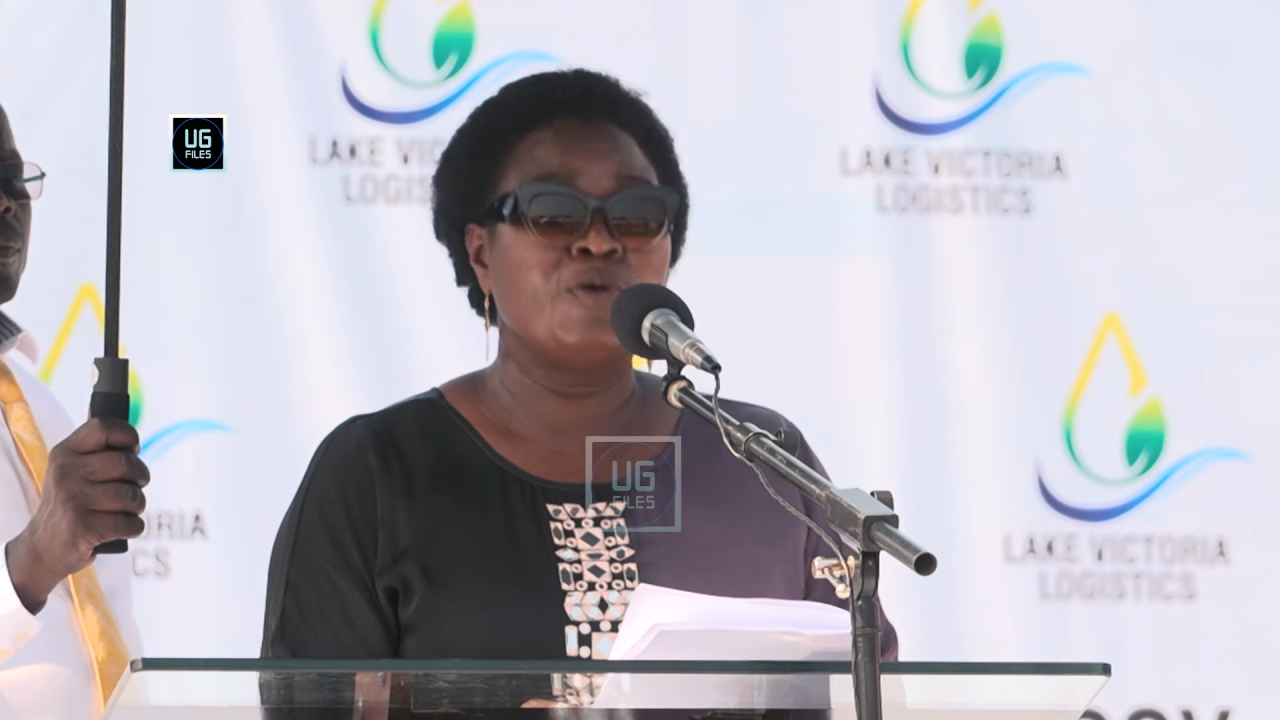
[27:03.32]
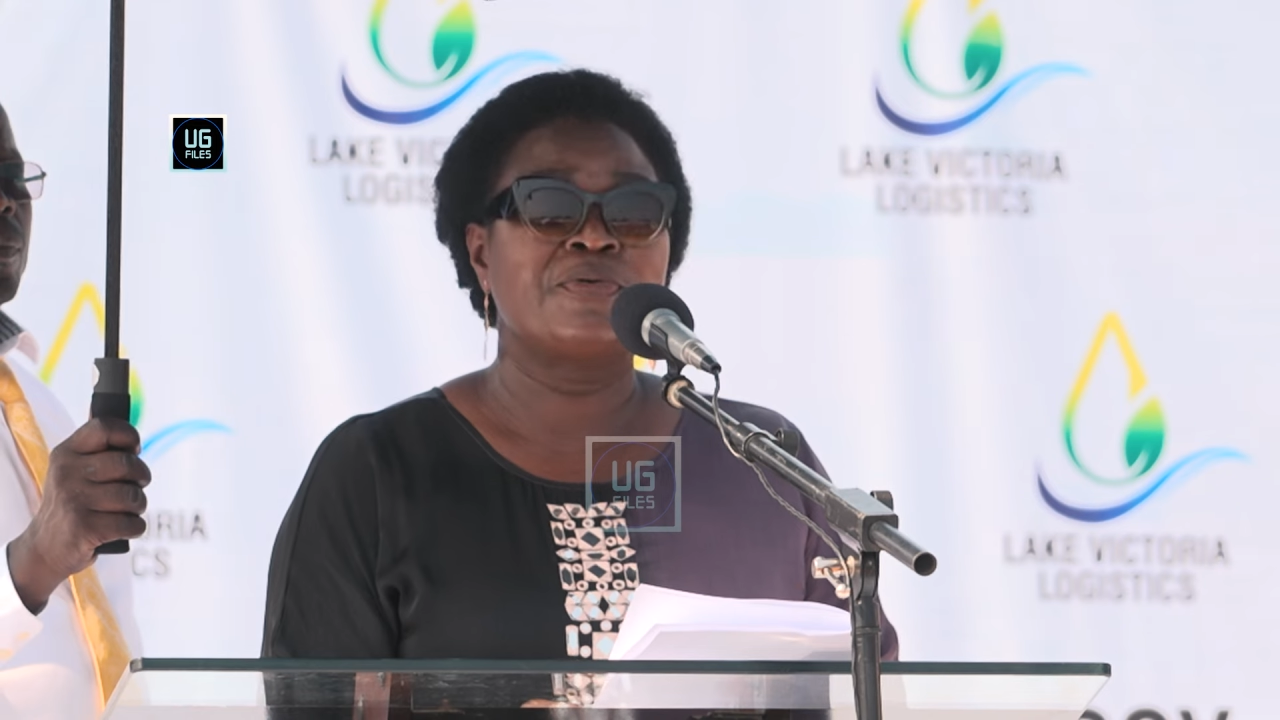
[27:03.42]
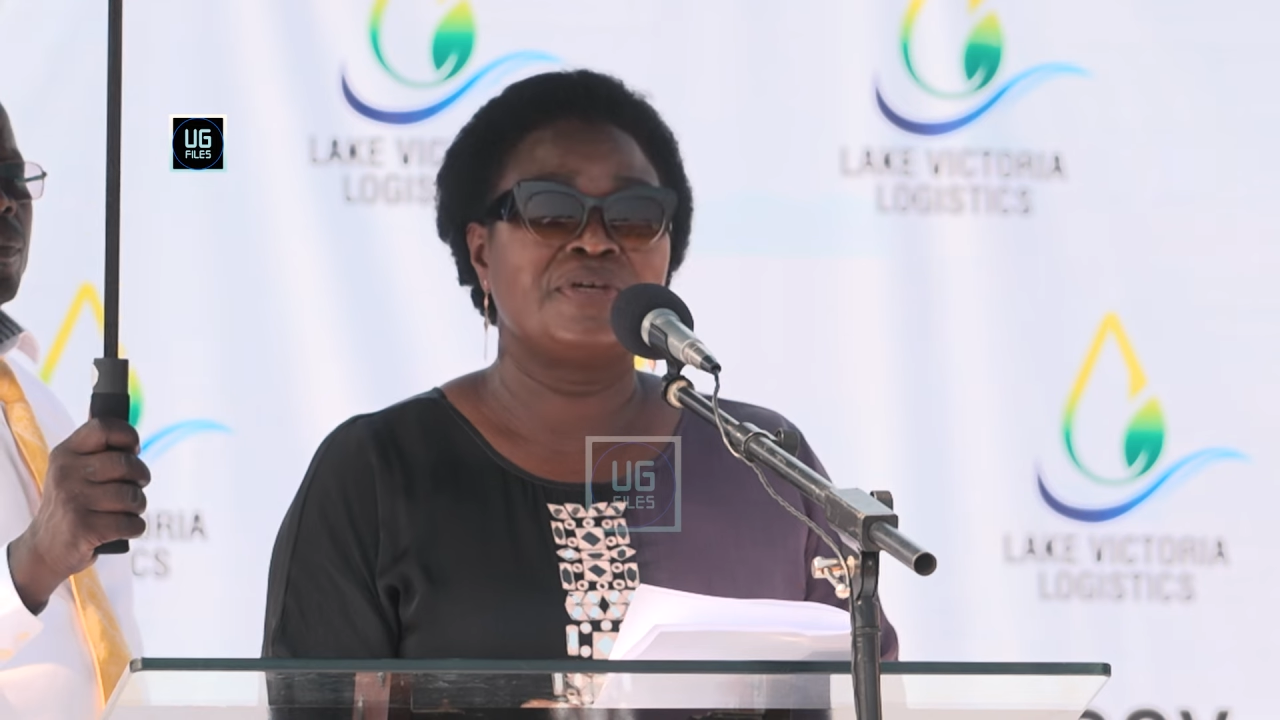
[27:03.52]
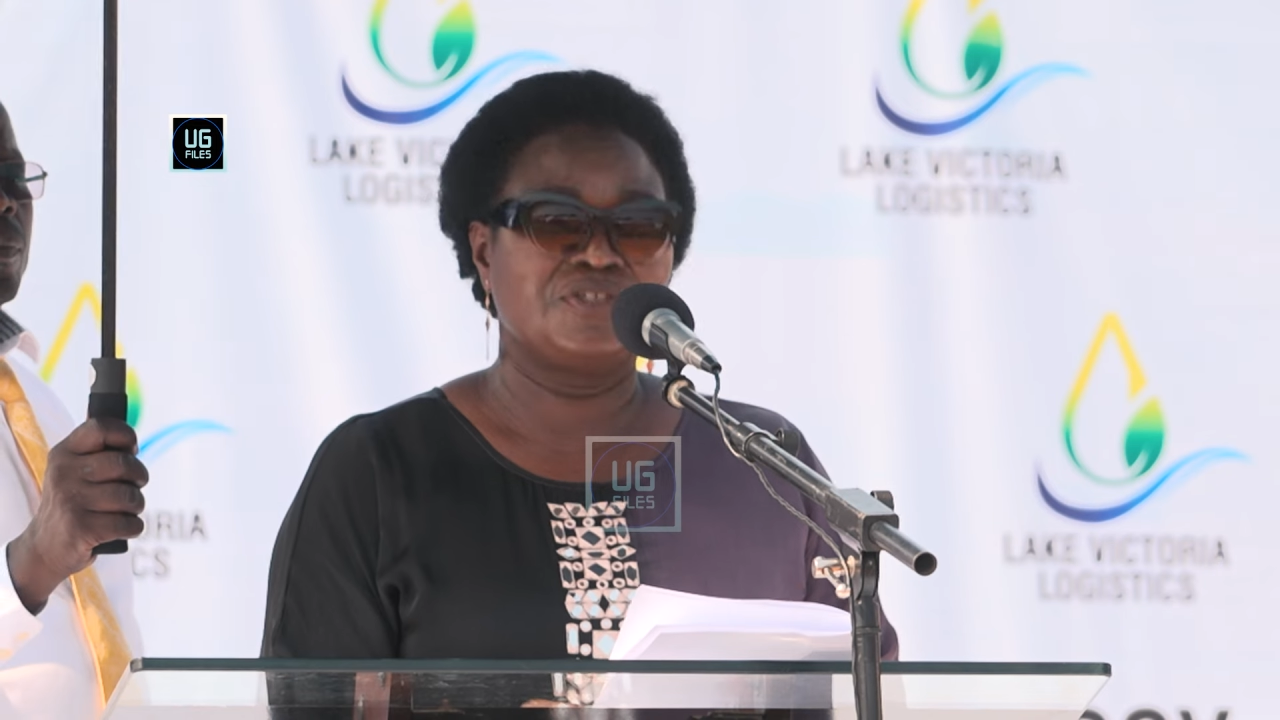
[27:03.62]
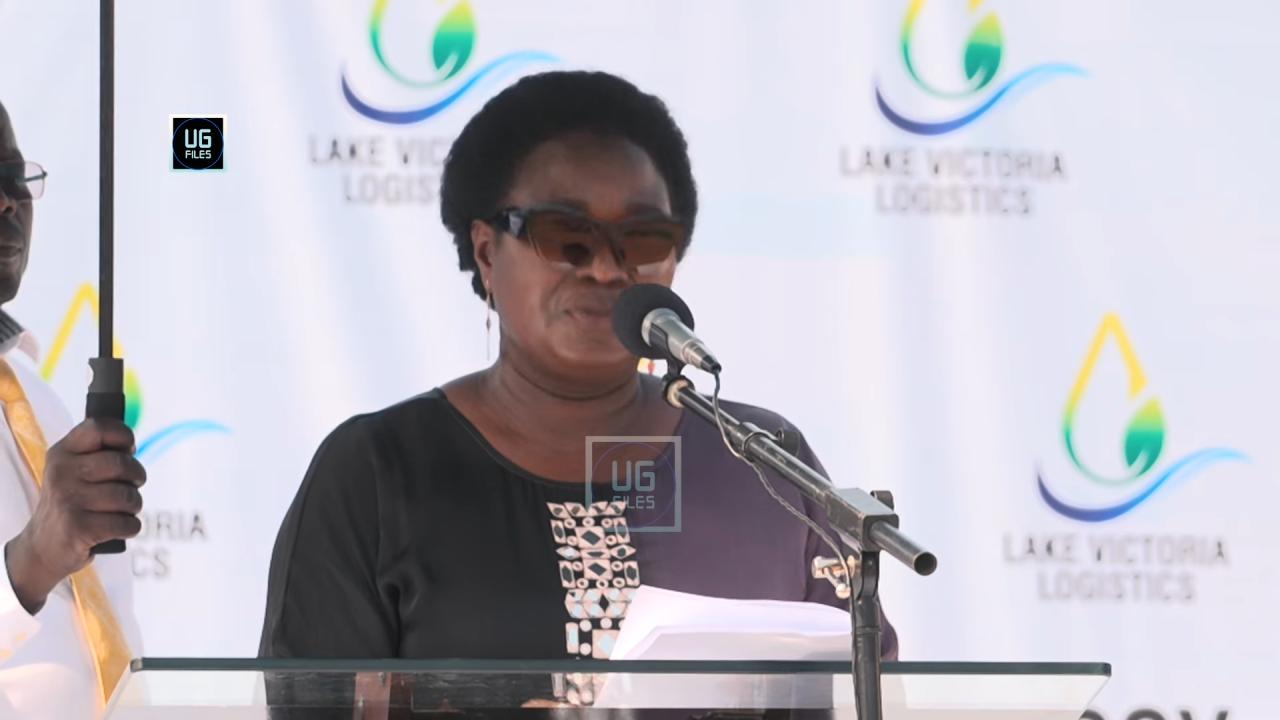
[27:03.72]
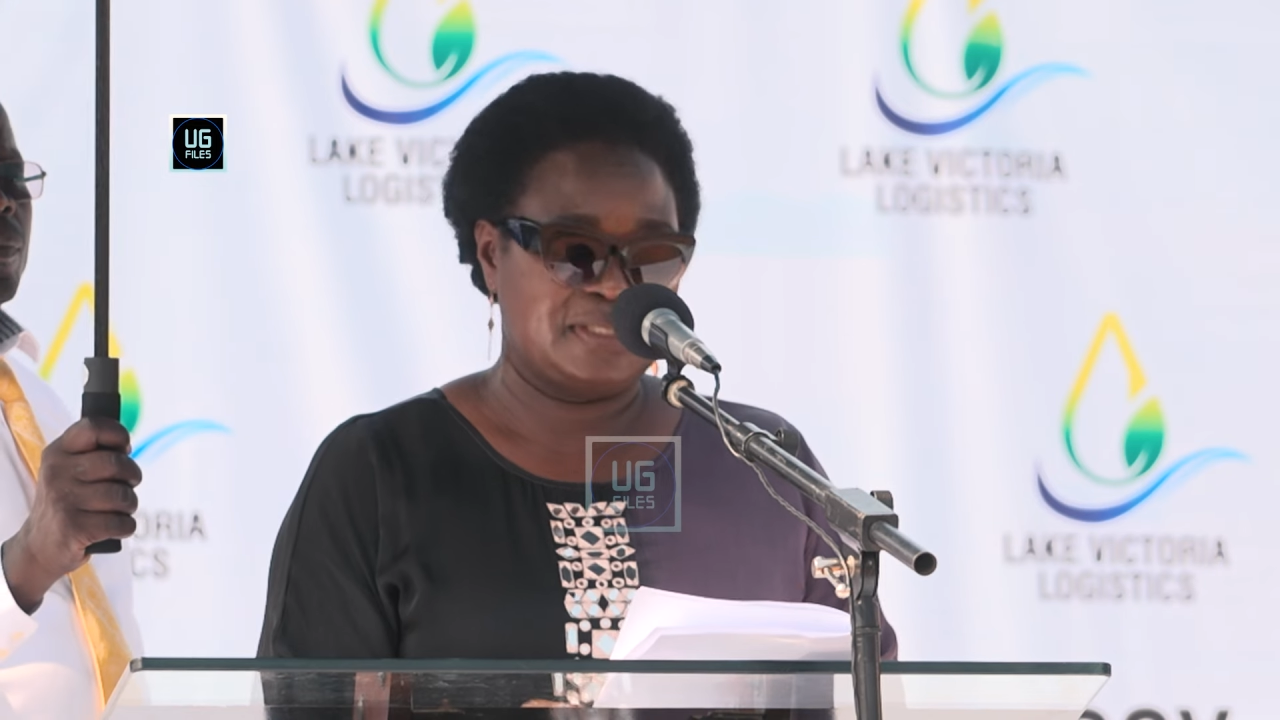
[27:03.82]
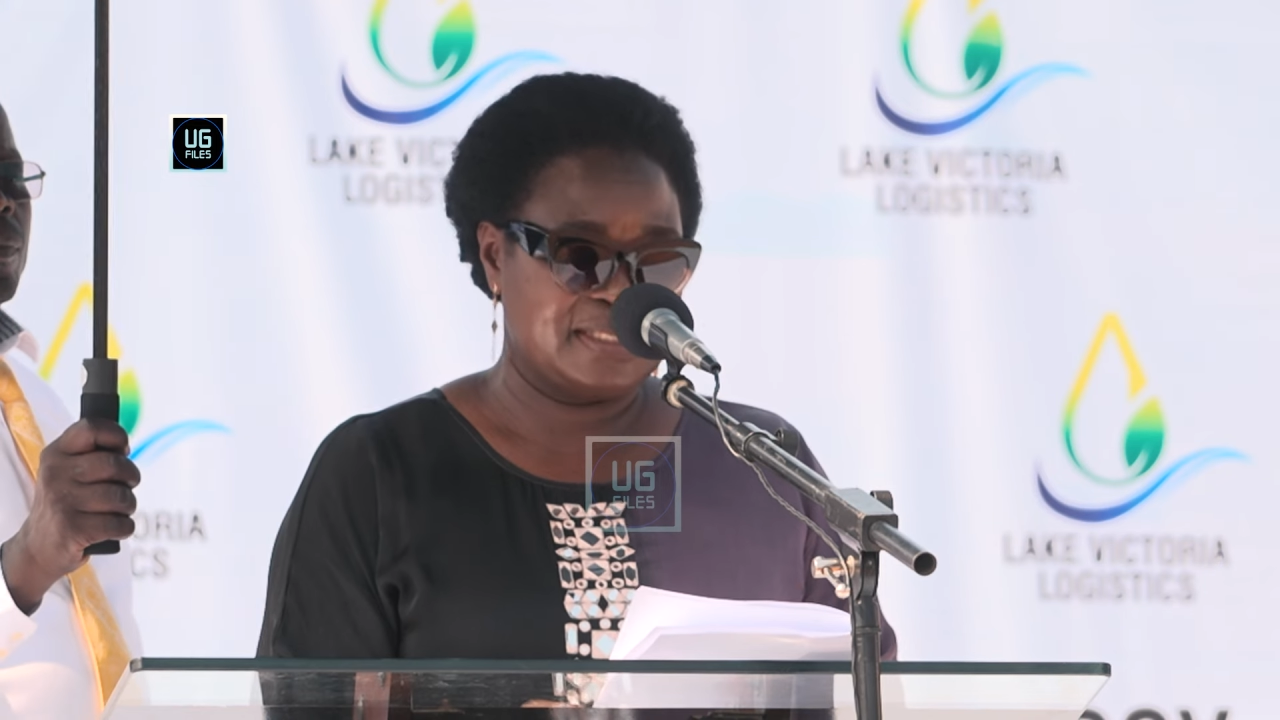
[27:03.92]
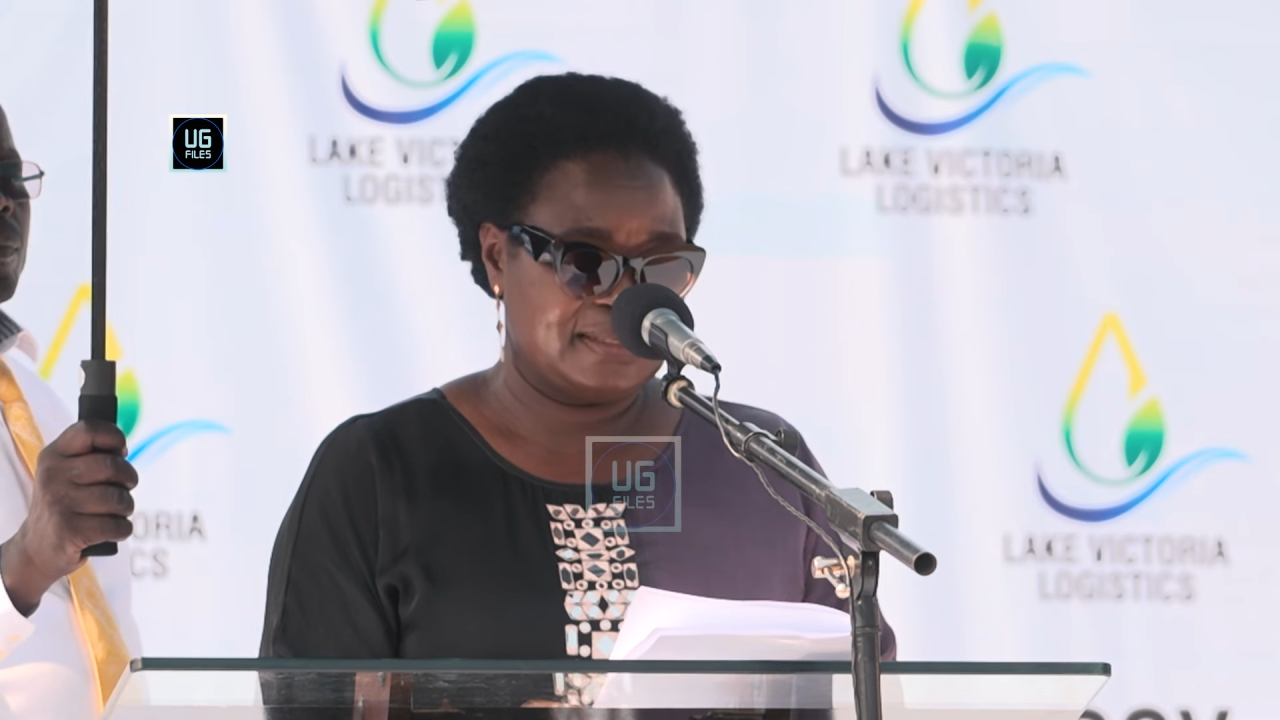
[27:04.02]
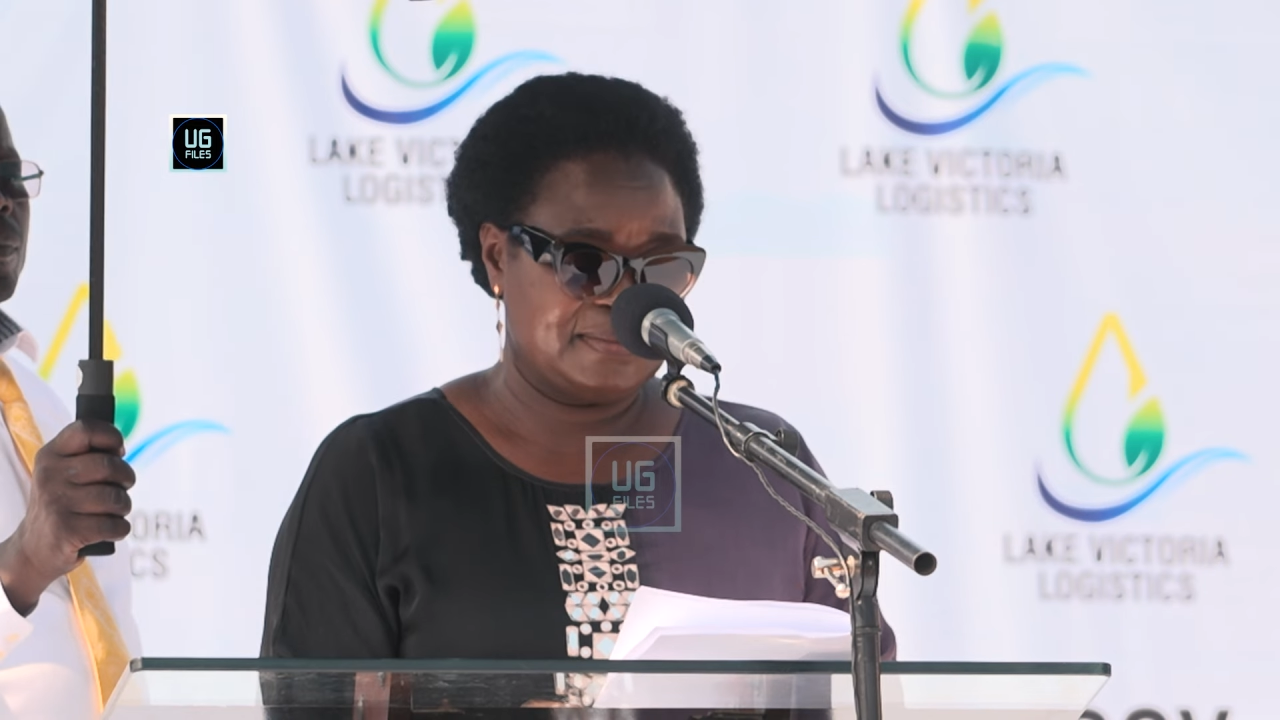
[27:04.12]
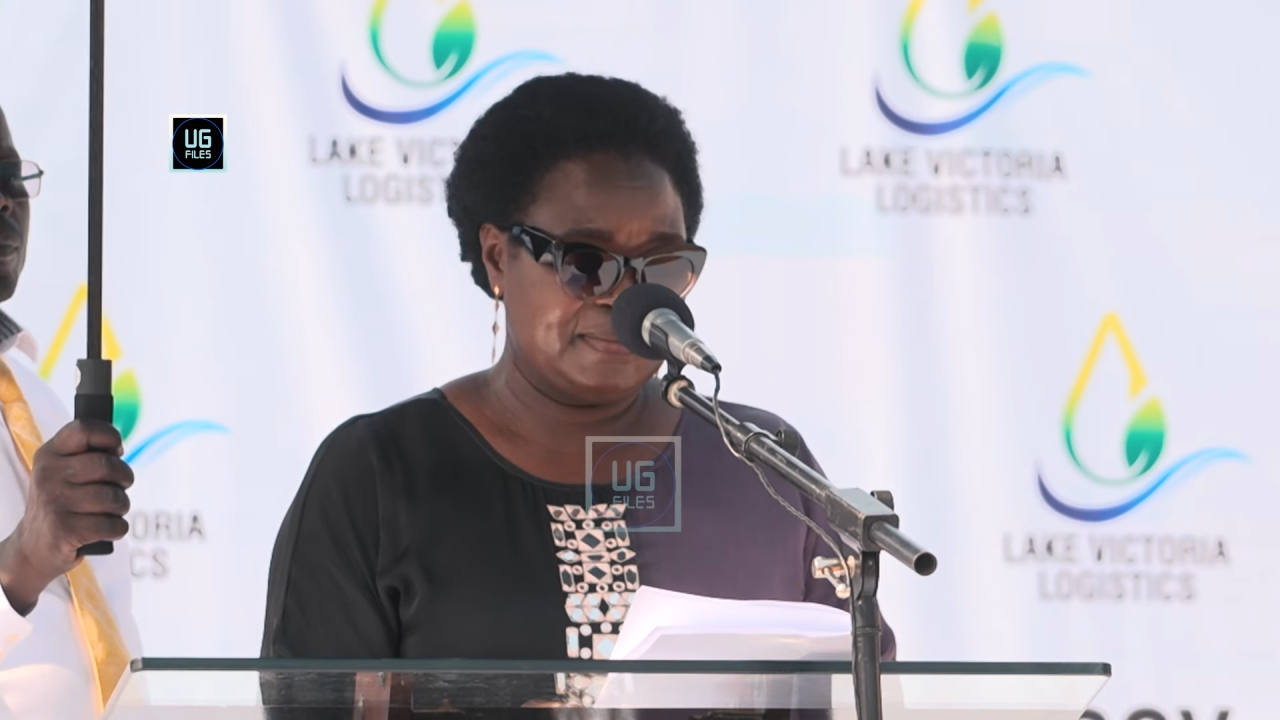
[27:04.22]

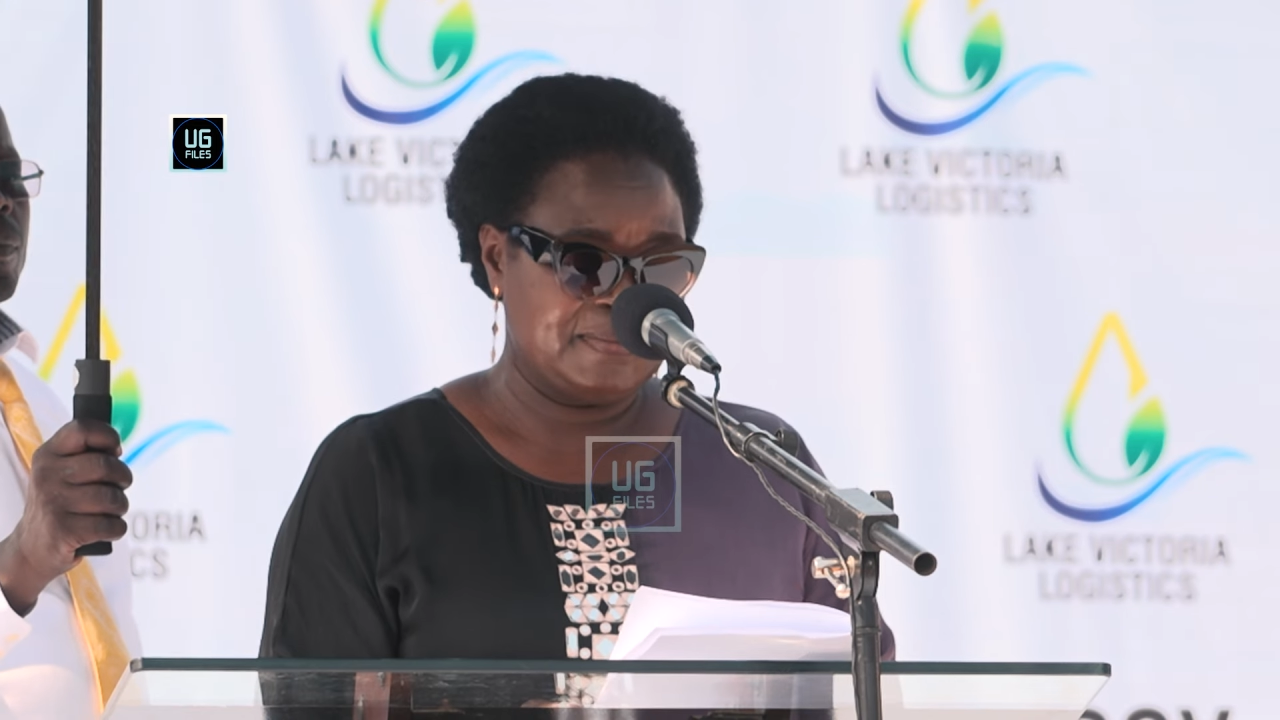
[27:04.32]
operations.